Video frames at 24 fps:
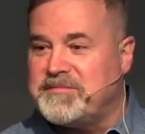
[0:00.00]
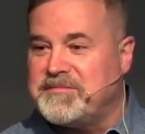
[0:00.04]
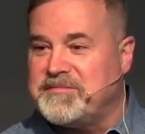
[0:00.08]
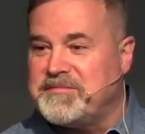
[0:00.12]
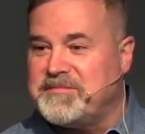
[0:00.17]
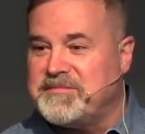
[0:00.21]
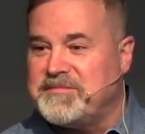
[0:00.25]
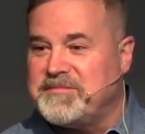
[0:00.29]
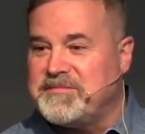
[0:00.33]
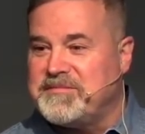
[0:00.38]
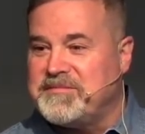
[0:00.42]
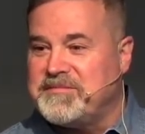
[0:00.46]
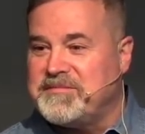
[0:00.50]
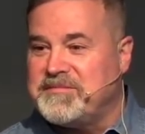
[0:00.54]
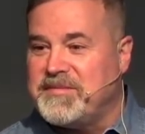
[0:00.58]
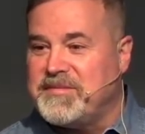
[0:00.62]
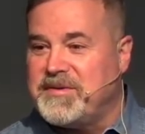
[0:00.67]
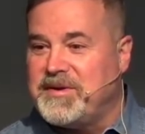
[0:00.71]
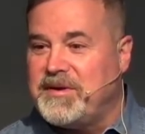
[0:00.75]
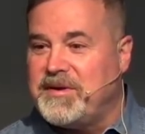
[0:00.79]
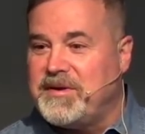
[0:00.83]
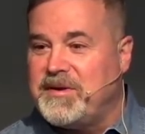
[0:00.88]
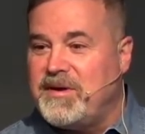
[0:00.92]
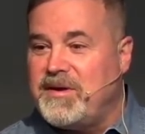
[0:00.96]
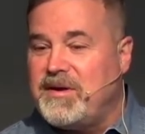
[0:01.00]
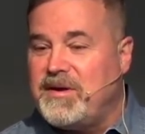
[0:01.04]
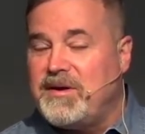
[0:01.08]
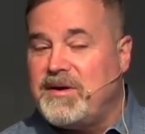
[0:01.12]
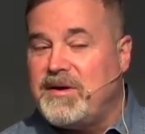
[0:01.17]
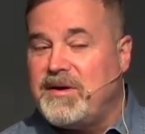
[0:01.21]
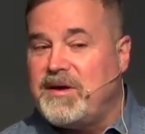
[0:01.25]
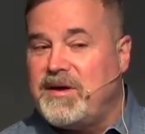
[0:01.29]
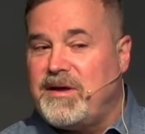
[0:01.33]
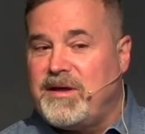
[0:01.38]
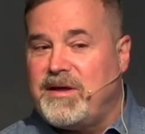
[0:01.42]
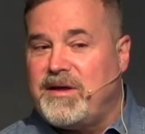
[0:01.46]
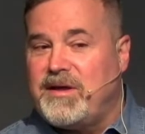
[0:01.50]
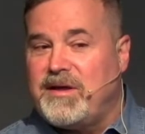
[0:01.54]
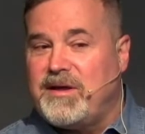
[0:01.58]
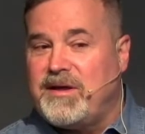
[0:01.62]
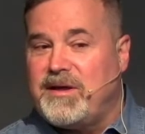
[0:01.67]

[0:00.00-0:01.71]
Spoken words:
[no speech]